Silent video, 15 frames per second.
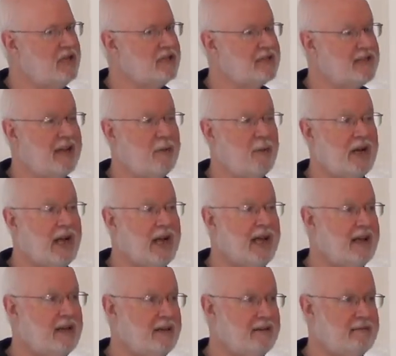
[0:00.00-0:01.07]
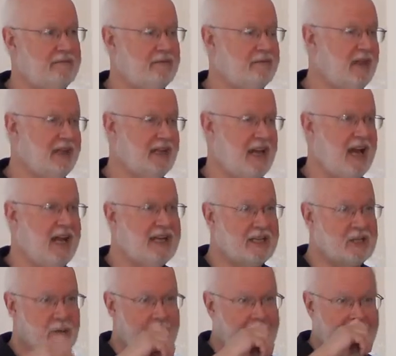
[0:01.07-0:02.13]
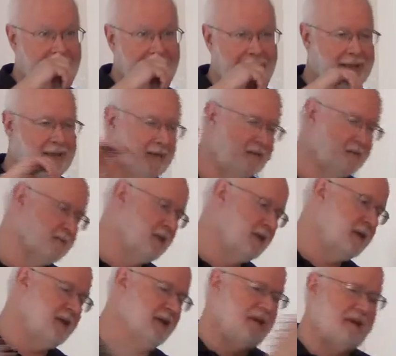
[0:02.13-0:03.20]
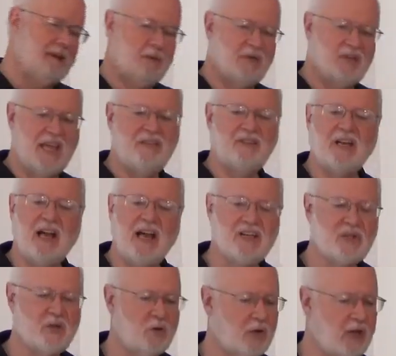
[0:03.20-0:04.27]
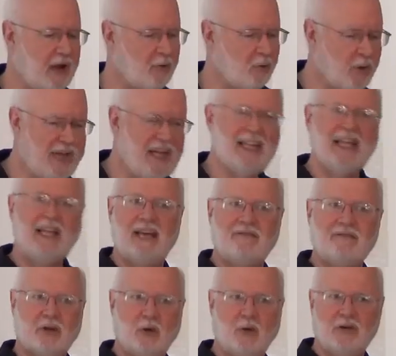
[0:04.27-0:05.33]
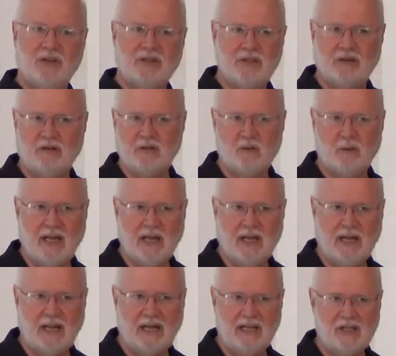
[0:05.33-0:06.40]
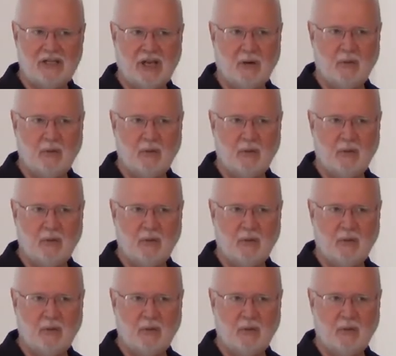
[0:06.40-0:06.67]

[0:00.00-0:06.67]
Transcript: Jesus. I, when I got in college, when I, I saved in high school, I really left the Lord in a serious way in college.